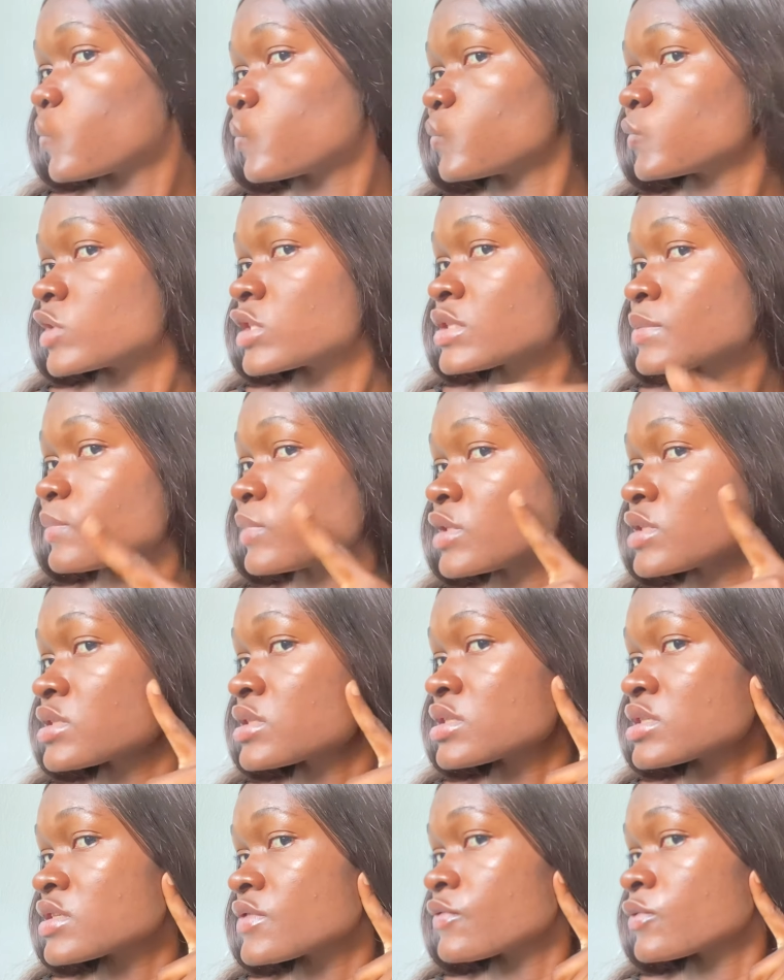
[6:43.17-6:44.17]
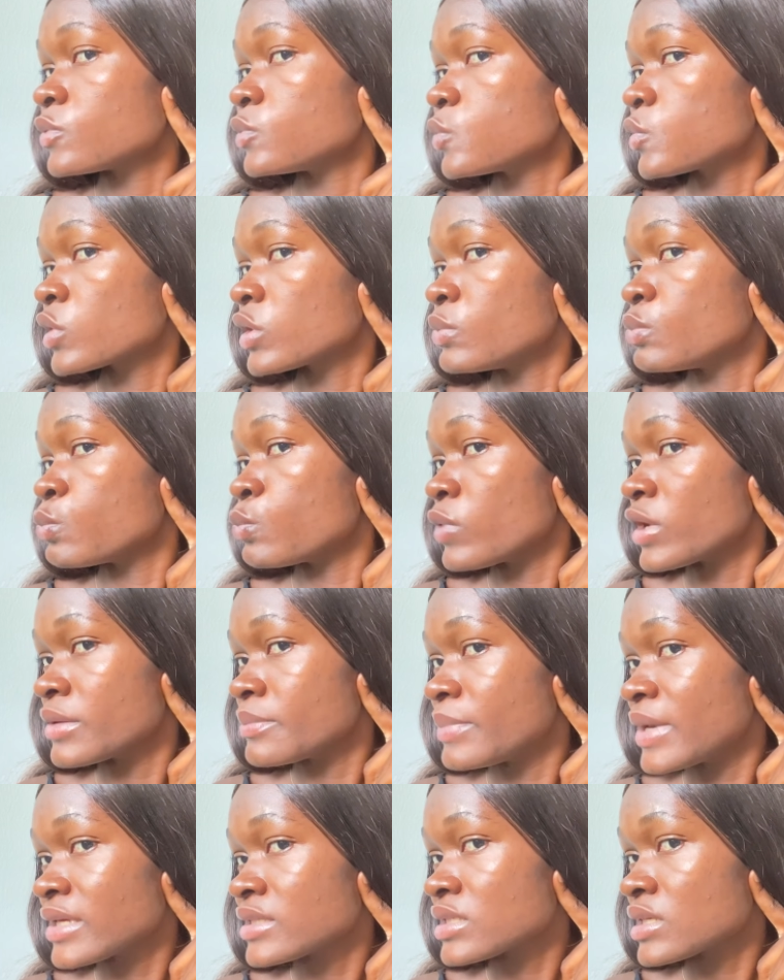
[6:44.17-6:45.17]
This place is even looking way
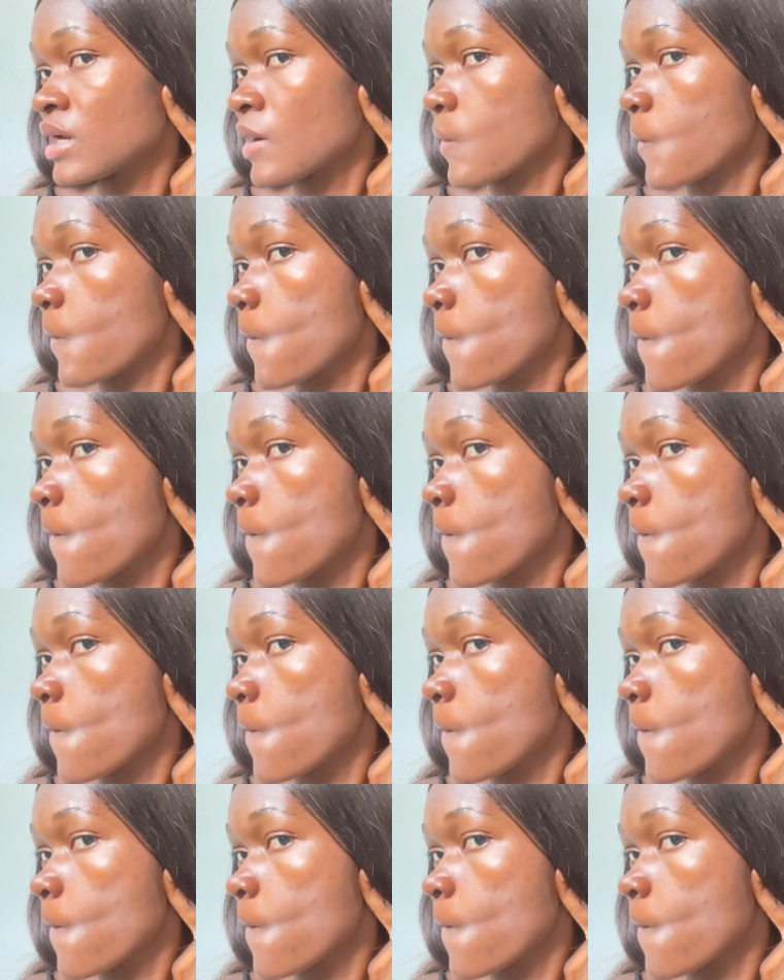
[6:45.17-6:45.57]
better.